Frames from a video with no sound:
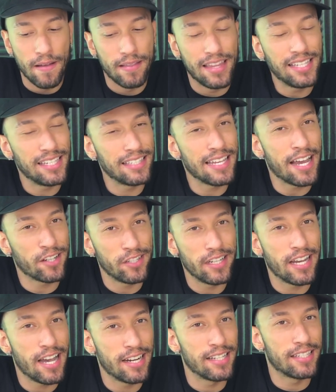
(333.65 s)
This is actually
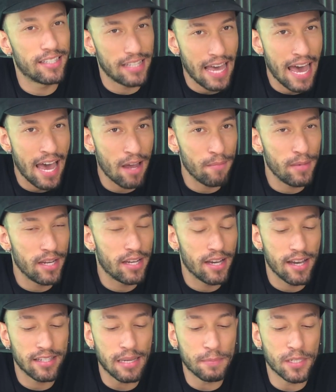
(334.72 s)
kind of sad
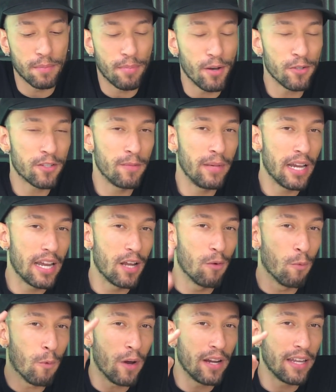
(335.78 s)
because I'm supposed to be
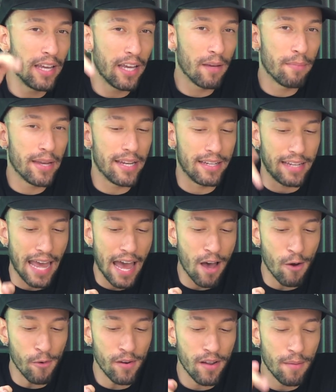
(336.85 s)
getting 1 gigabit
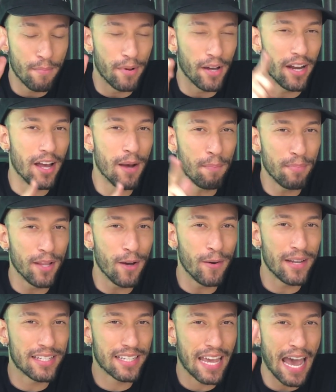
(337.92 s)
down, but upload
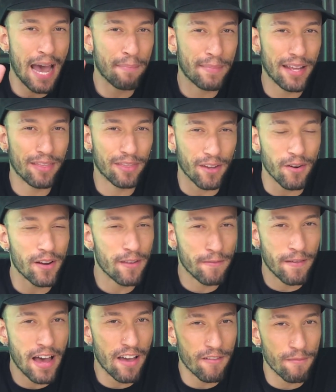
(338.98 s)
is capped at
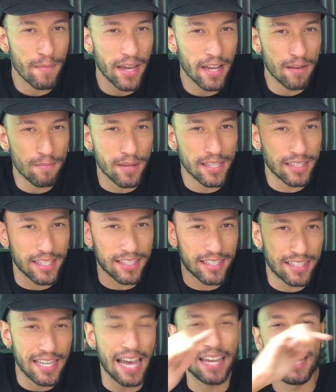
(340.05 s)
35 megabits a
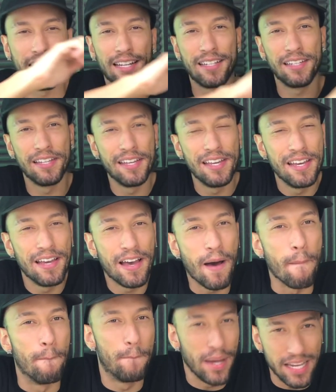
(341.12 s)
second.
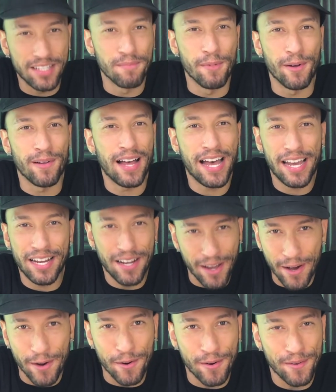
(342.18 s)
Abysmal, I
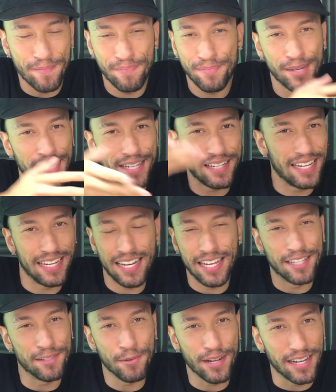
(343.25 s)
know, but it
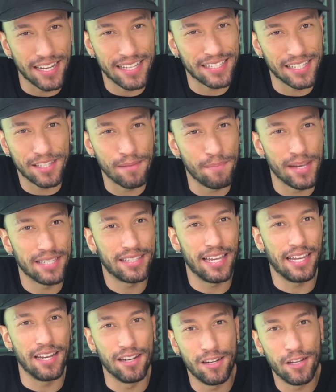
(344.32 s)
is what it is. That's the best they
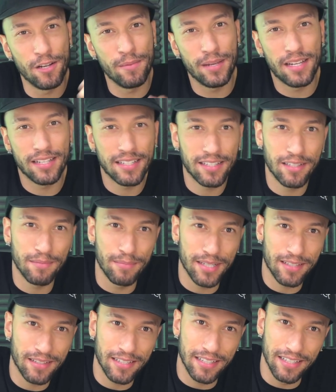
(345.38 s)
can do because that's the
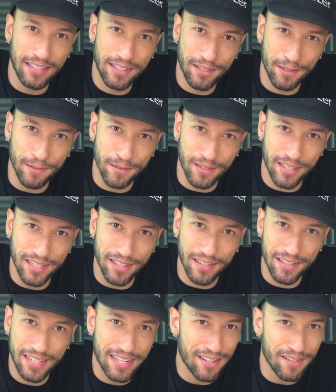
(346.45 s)
best I can get over here.
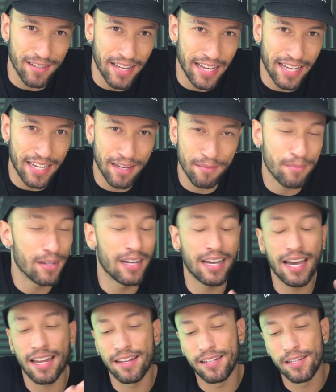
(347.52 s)
I don't like it, but I
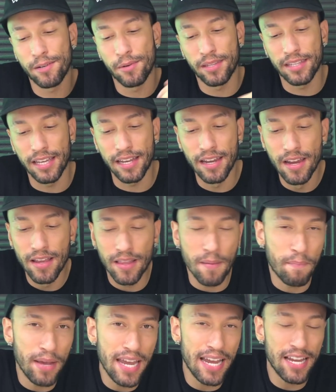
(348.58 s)
gotta deal with it. The
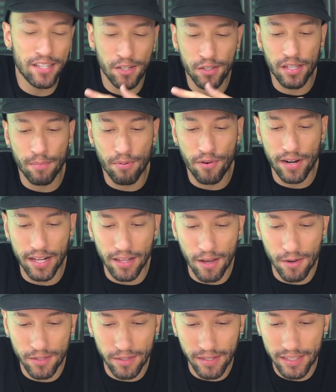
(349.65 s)
ping is usually pretty
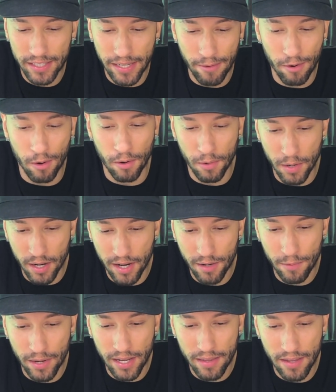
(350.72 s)
low, so let's see where we're working
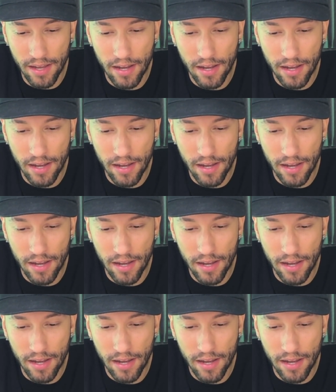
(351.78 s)
with.